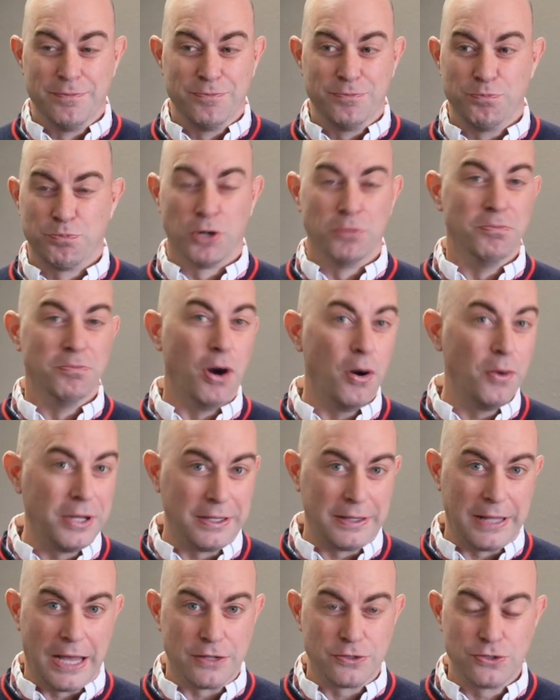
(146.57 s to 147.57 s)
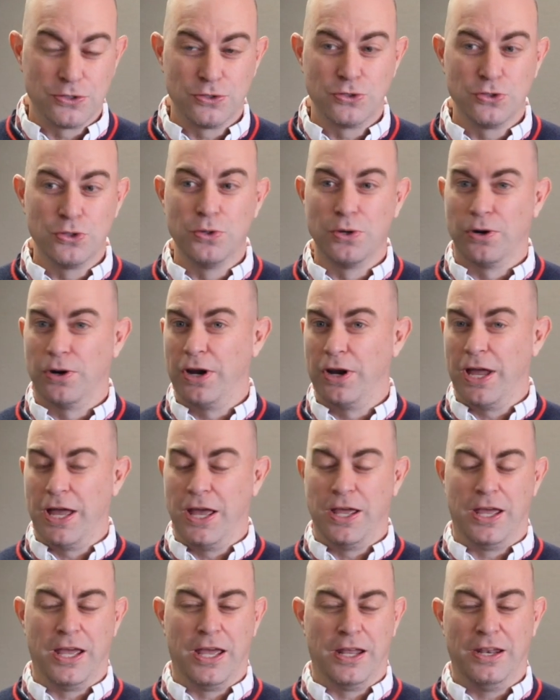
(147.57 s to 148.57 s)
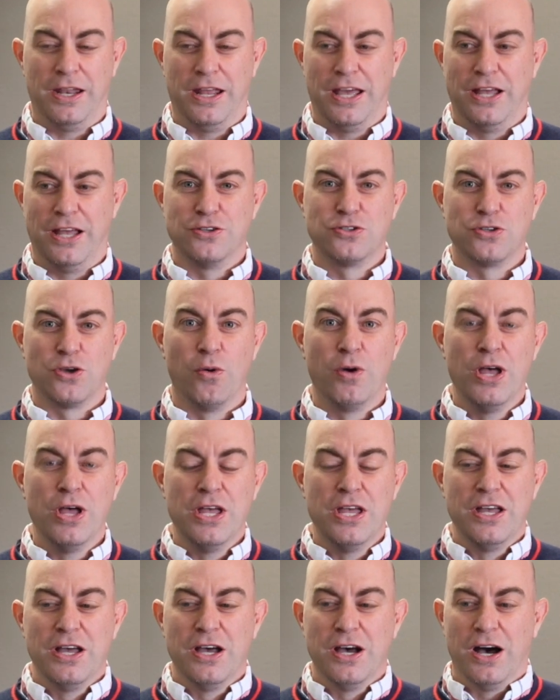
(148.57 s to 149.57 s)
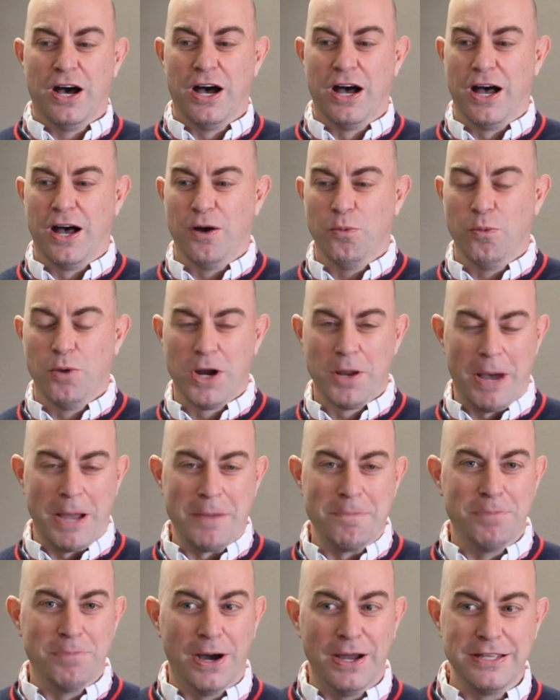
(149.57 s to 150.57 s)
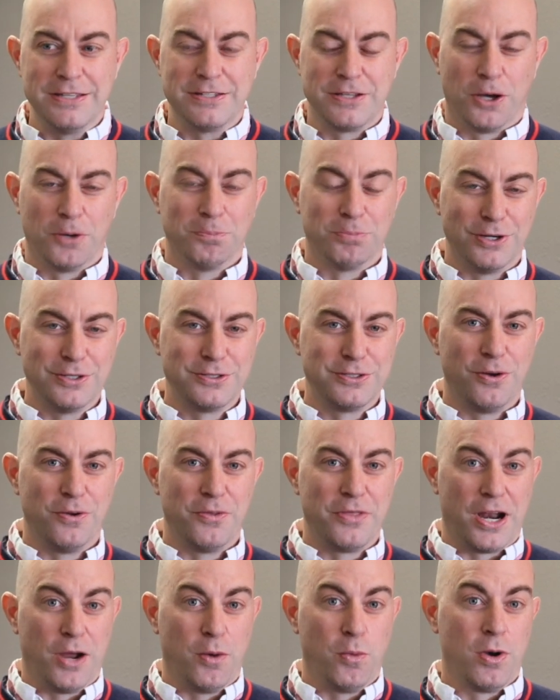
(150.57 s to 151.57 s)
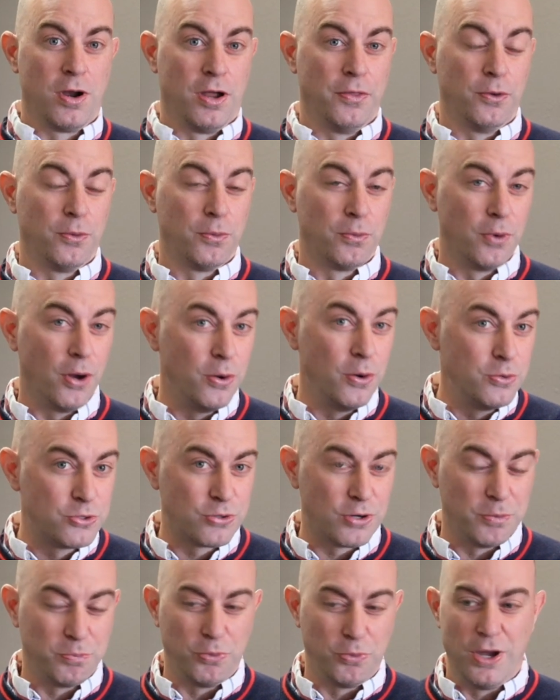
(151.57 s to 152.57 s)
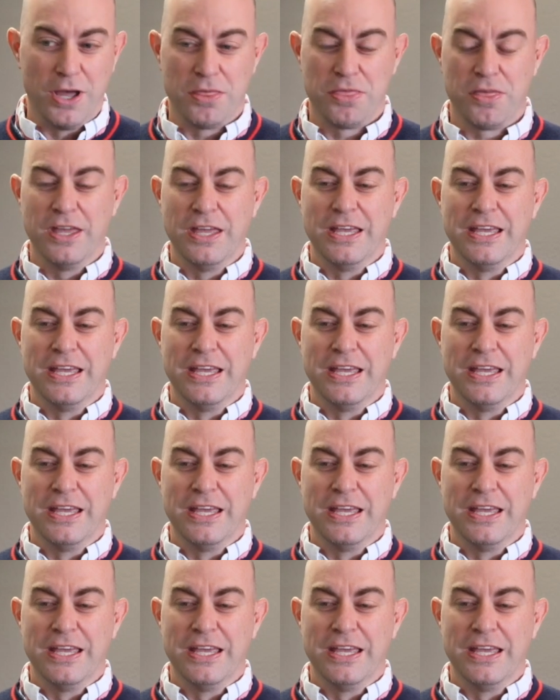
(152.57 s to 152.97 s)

promoting that scooter. And so one of my buddies, Alberto, that I went on the road trip with,